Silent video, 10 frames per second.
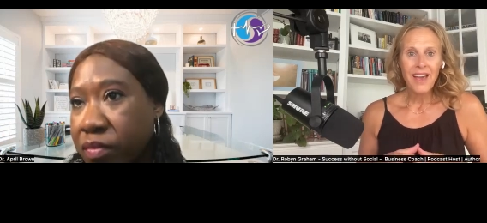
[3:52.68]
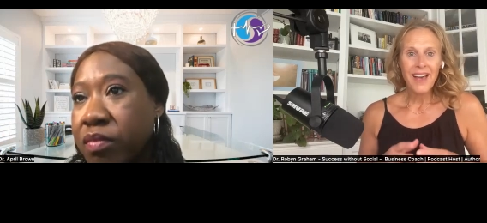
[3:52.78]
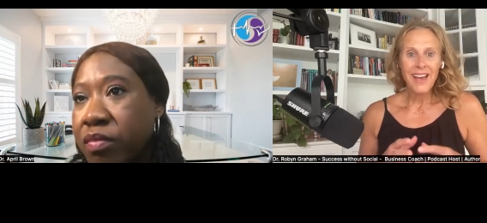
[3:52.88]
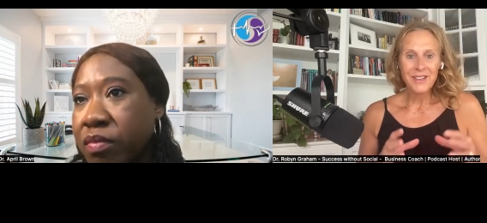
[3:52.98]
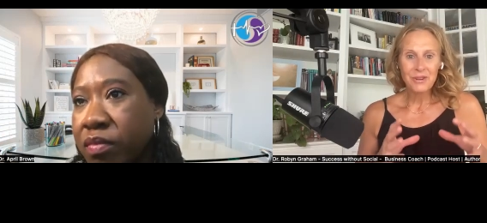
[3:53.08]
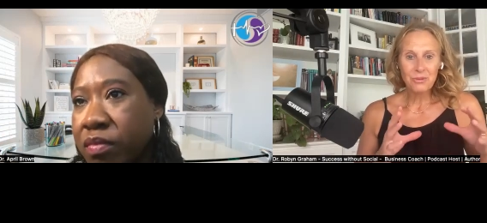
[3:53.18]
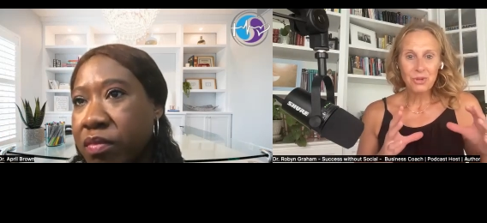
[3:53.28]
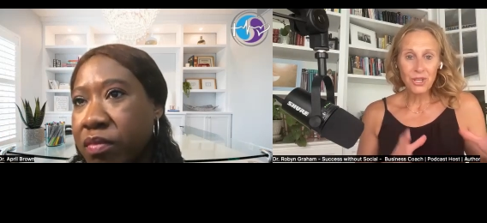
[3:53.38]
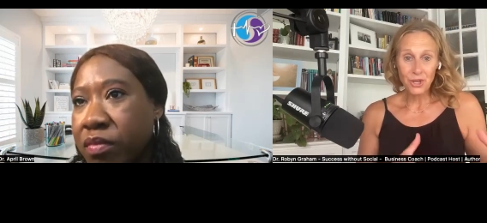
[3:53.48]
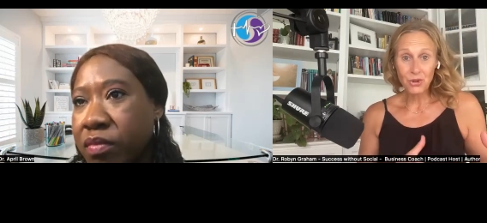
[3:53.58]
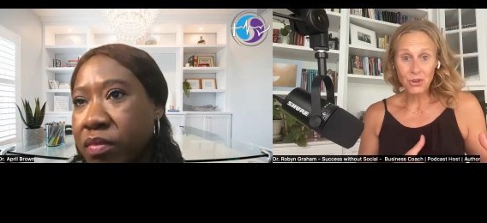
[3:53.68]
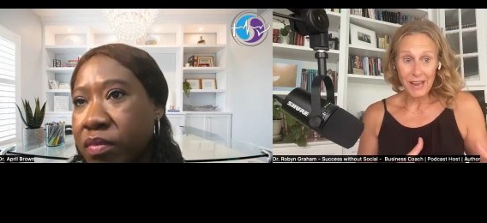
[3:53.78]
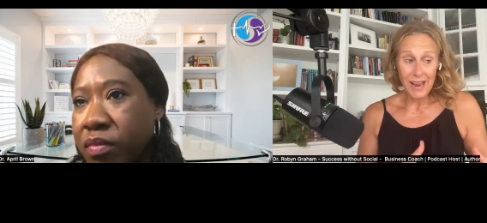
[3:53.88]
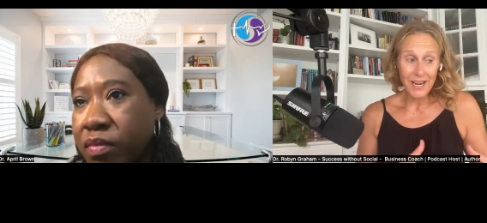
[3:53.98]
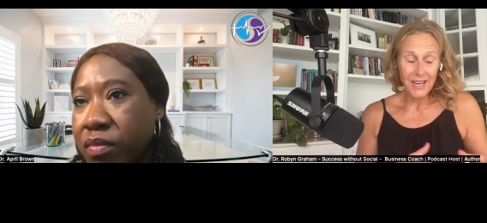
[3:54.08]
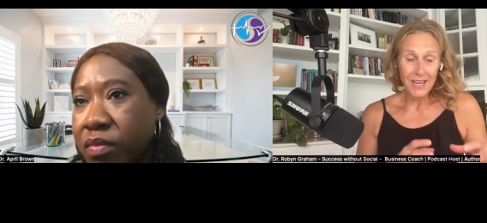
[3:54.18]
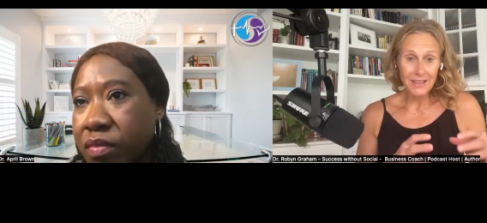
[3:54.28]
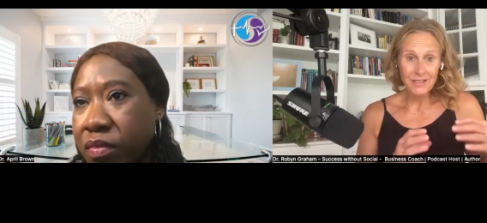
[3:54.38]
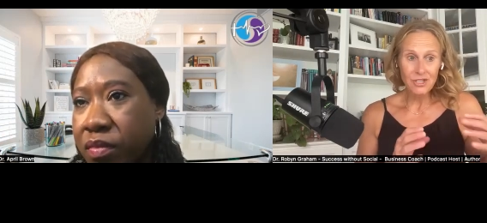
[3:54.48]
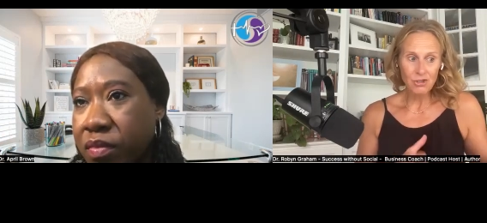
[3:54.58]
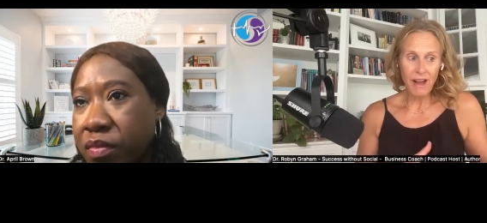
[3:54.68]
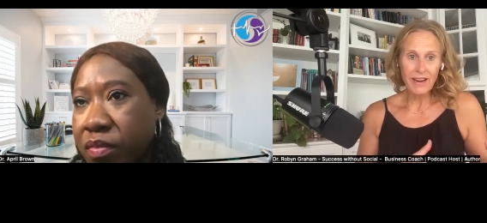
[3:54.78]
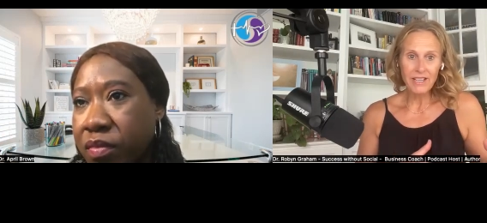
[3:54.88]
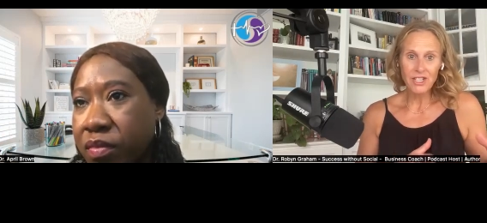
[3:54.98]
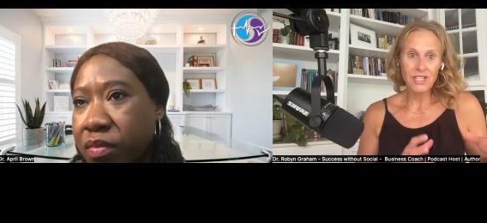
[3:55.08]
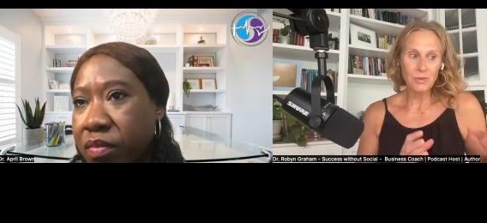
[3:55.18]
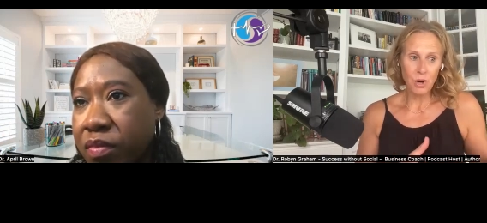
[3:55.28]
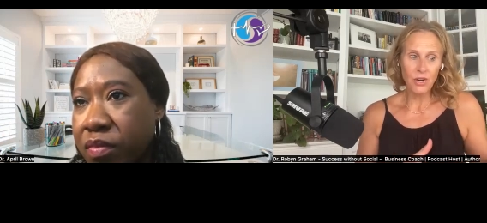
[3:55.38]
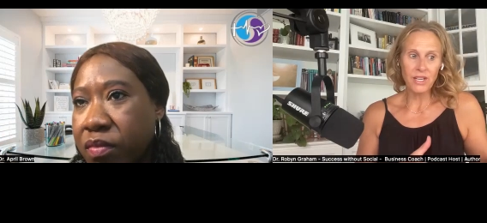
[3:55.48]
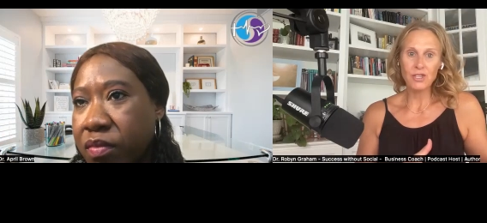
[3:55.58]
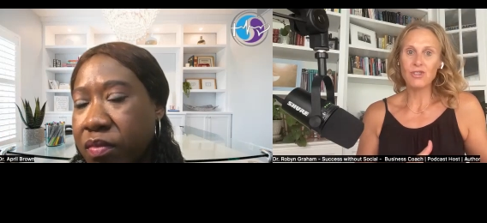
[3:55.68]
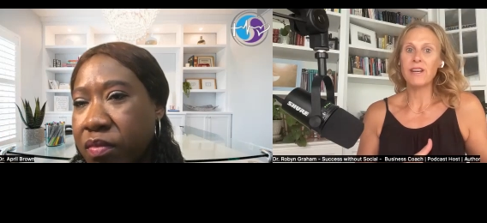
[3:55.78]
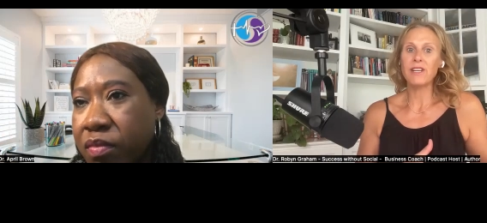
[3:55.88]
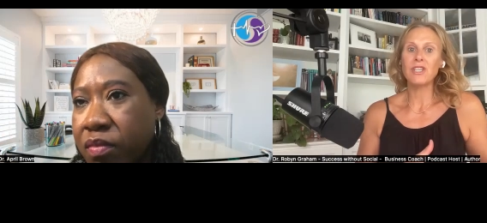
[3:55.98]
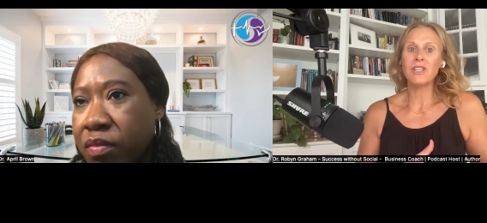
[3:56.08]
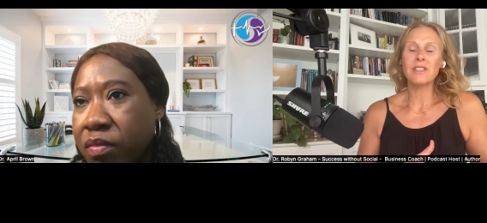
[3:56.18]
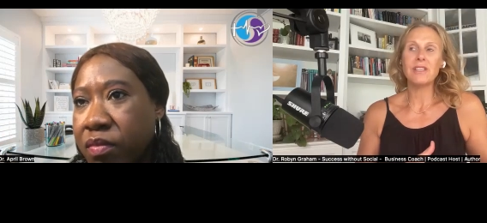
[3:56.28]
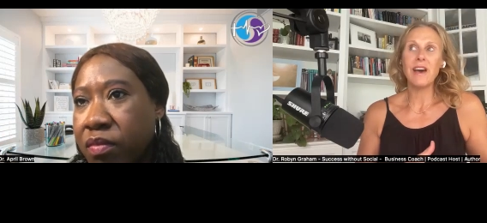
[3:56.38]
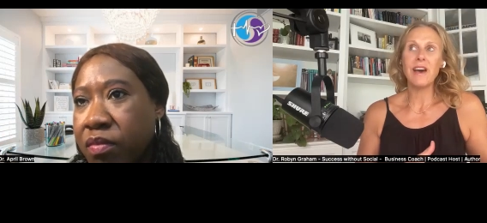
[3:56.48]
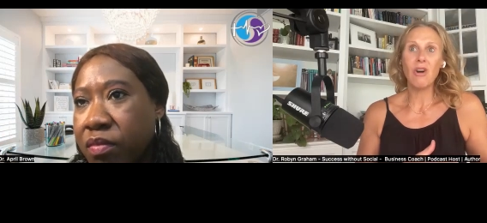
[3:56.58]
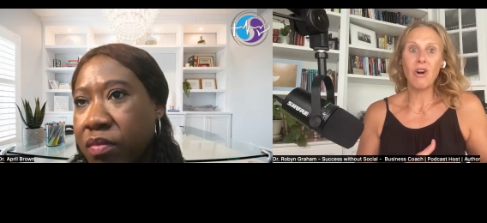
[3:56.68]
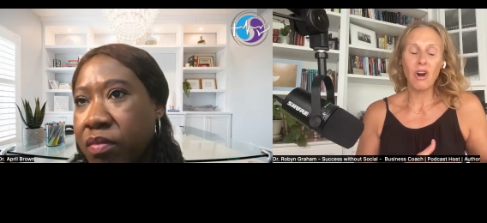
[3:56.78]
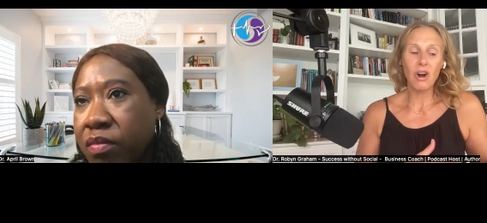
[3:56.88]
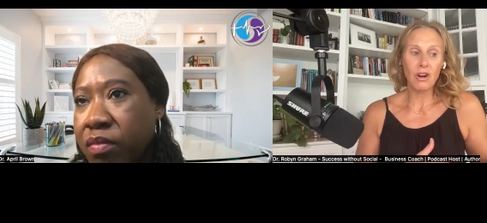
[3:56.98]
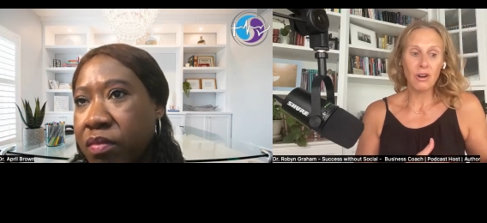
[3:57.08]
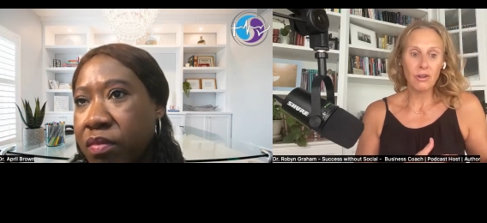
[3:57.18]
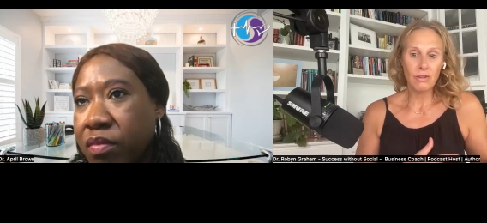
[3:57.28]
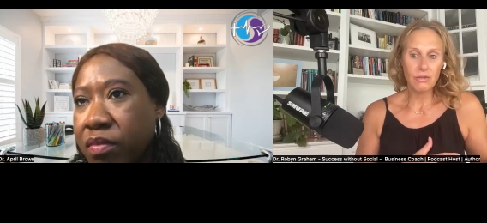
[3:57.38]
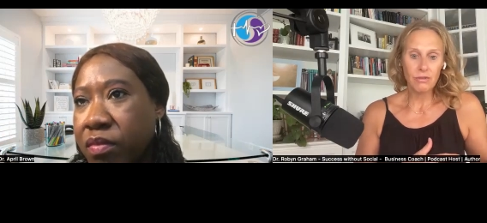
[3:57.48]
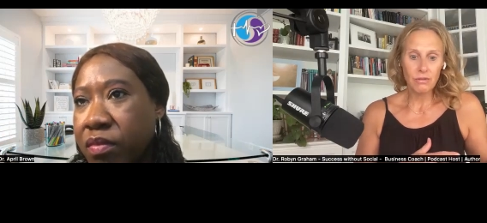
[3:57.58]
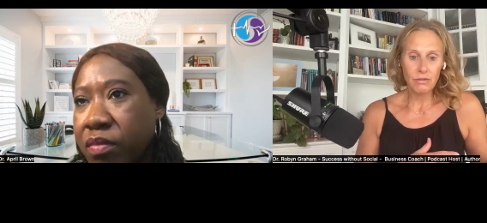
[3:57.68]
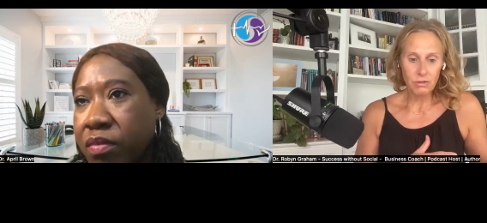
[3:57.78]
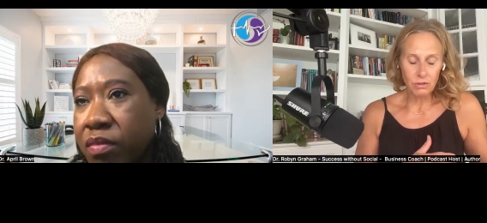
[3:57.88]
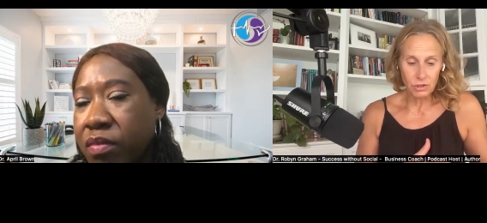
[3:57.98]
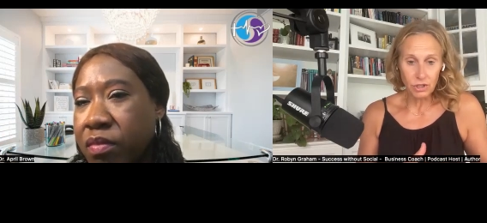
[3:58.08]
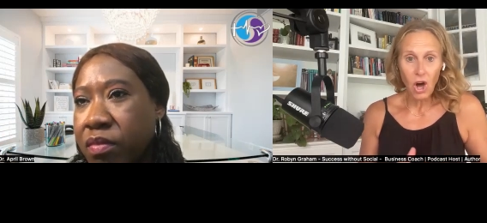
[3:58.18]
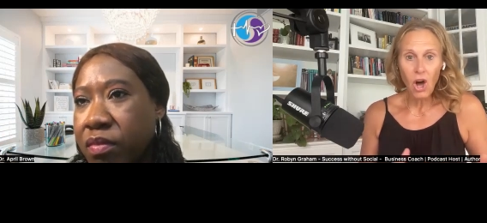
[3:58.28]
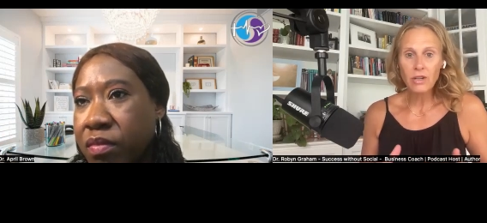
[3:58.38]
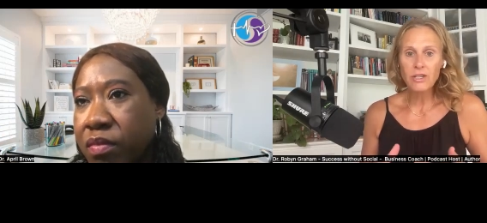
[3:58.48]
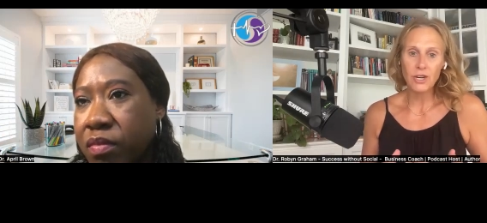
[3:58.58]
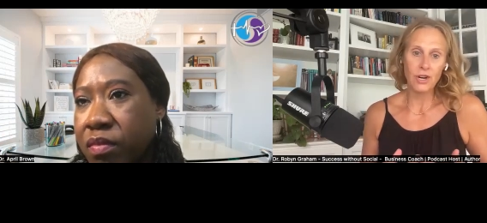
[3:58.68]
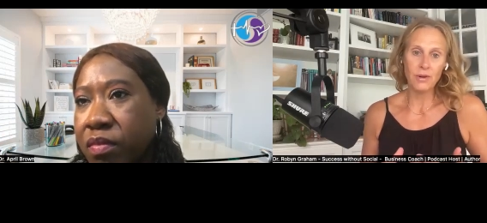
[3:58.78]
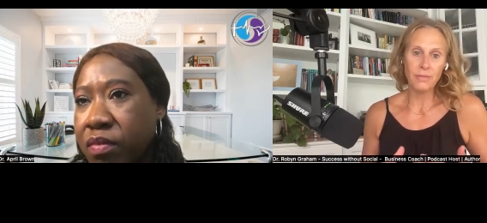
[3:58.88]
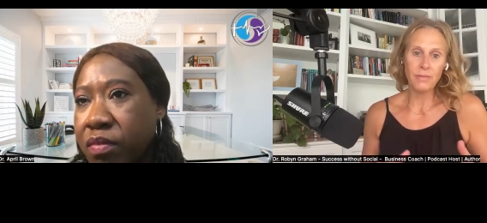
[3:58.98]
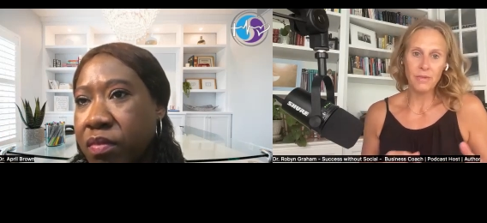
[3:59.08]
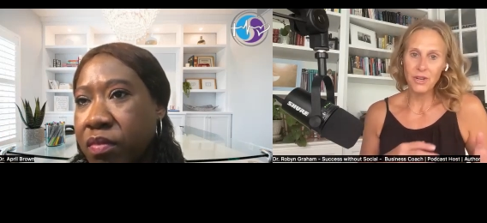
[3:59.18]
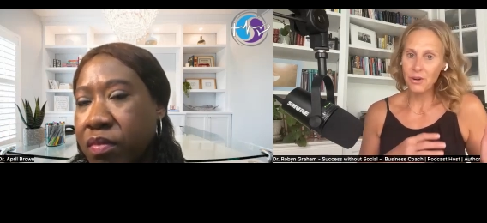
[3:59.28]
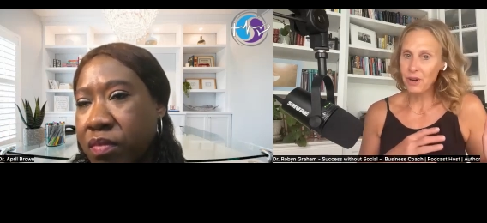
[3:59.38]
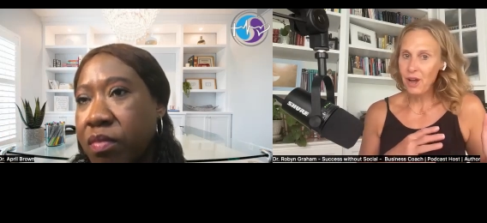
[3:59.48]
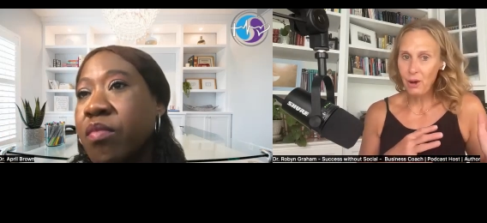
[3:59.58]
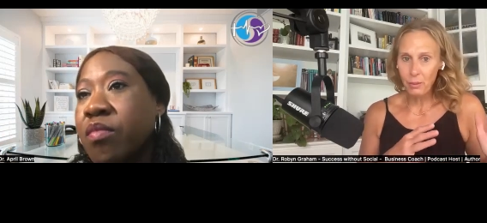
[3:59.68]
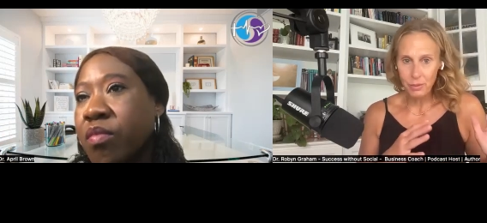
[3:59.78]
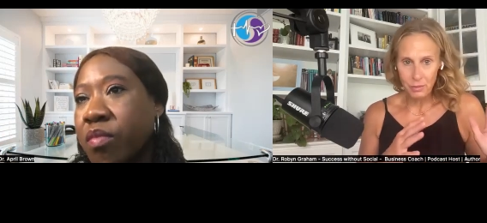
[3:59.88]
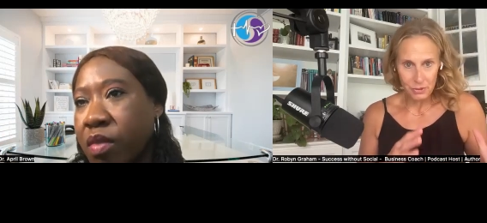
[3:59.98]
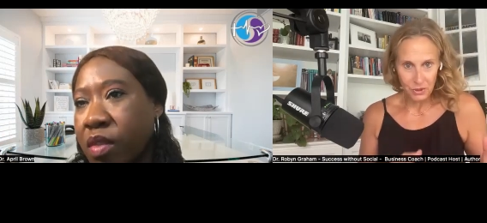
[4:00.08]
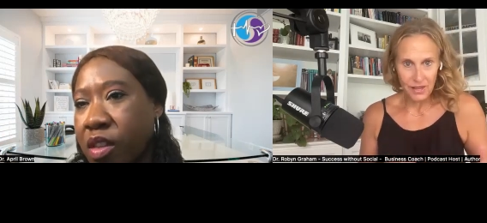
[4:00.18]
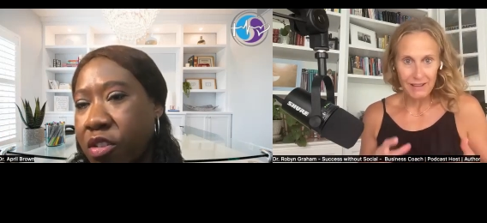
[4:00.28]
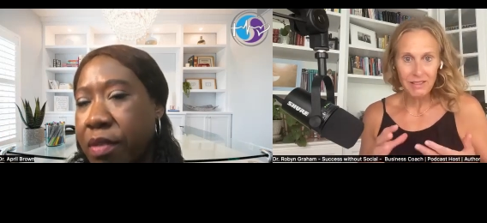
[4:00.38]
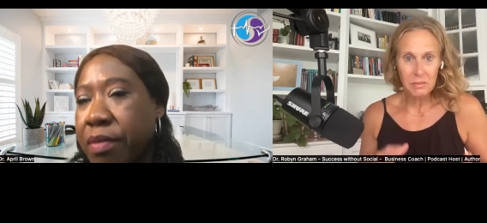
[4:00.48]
Speaker 1: And really creating strategies, marketing strategies that are long-term, to help build that